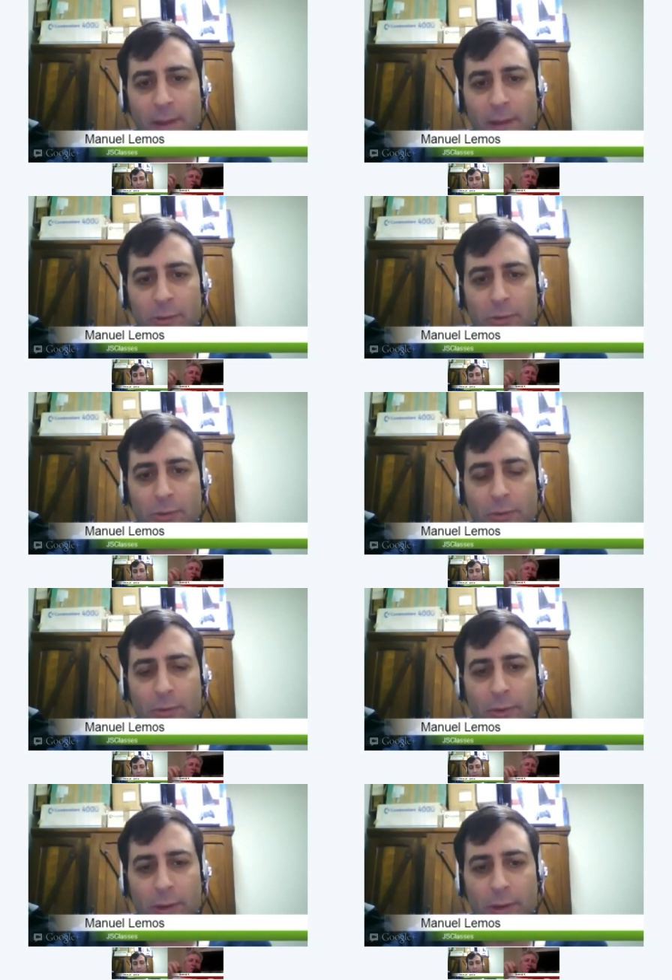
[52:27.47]
Also,
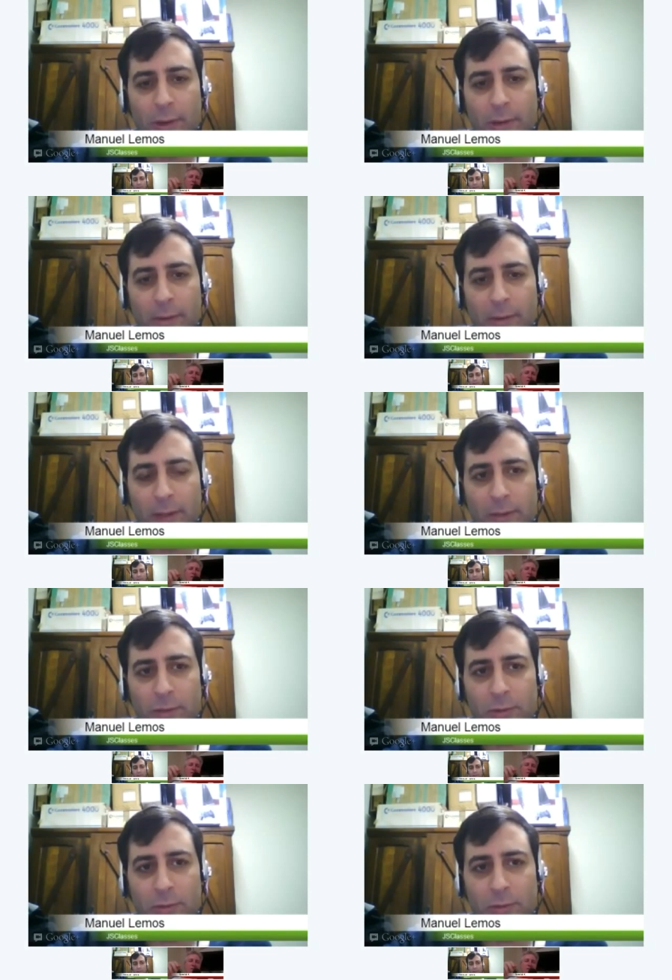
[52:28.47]
thanks
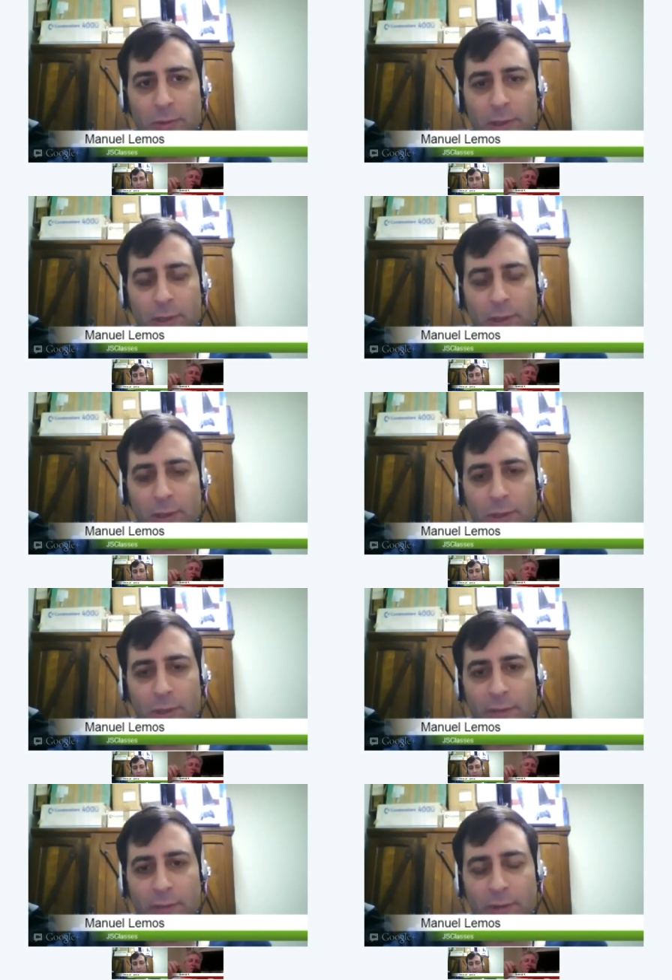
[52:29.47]
to the
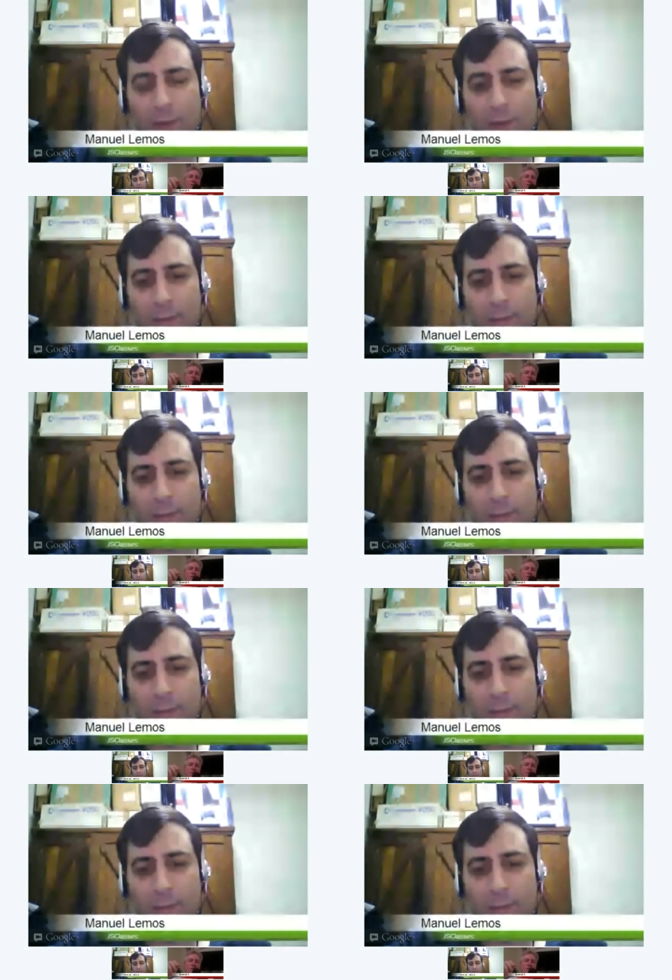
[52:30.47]
initiative of the